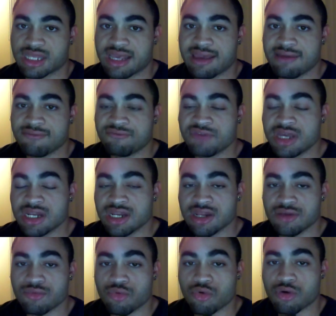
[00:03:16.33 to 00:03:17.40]

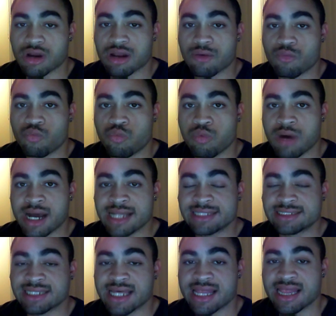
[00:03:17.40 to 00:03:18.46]
Infinity Ward.
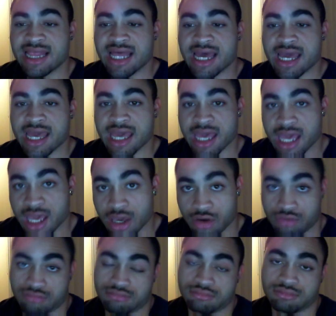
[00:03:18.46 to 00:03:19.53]
What the
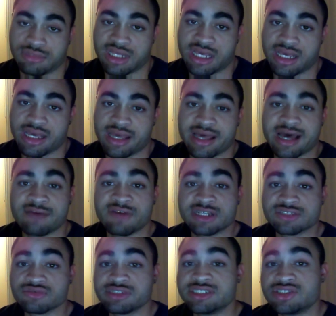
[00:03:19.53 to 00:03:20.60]
hell? I've
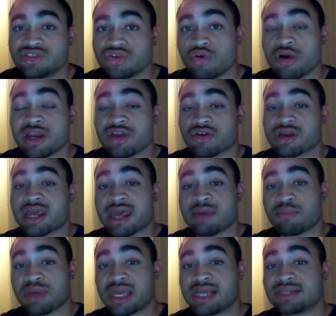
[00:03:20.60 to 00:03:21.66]
actually enjoyed your
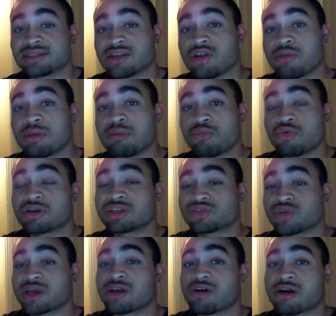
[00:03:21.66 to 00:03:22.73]
campaigns a little bit more than
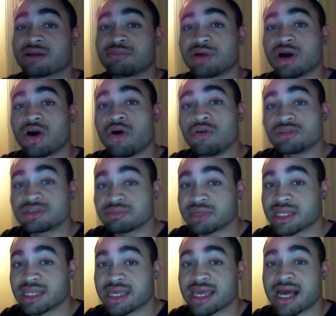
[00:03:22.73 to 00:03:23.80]
Treyarch, but
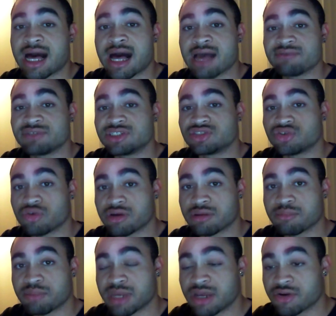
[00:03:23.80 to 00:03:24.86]
ultimately I've enjoyed
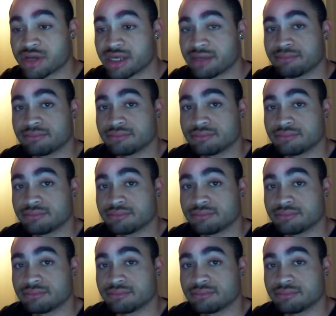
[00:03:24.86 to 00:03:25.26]
them, period.